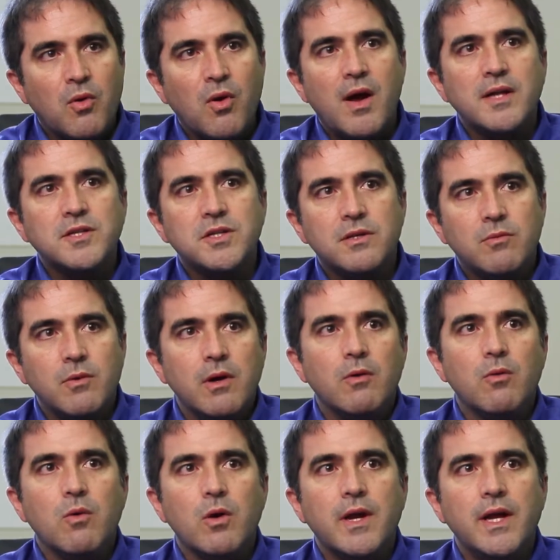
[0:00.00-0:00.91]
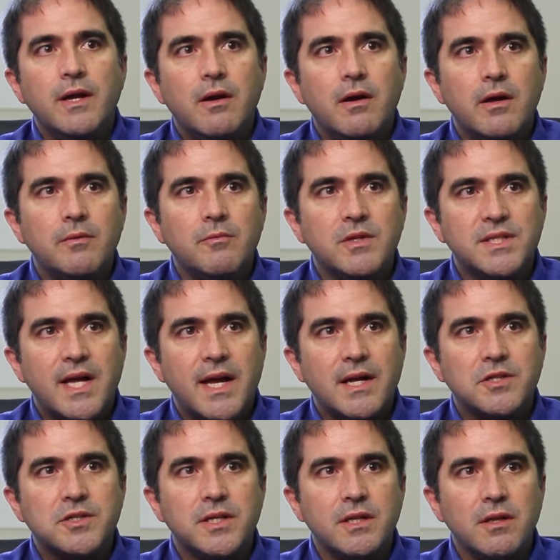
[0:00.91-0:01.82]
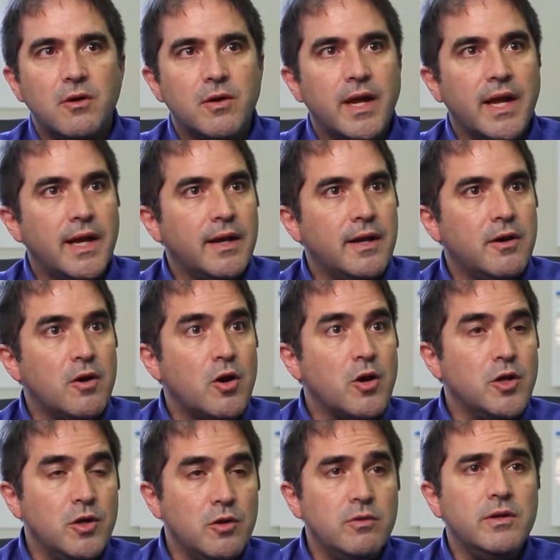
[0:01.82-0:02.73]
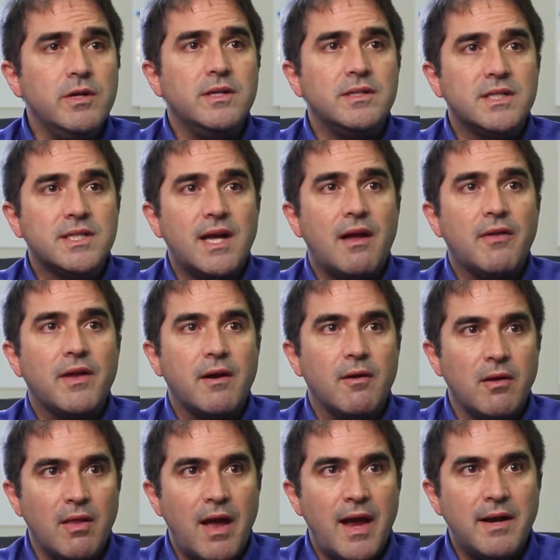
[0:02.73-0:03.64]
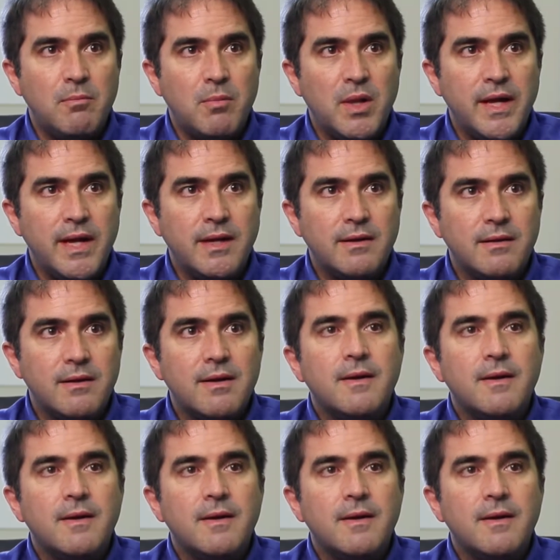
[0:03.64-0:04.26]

project we are working on was actually located in our Union, South Carolina plant.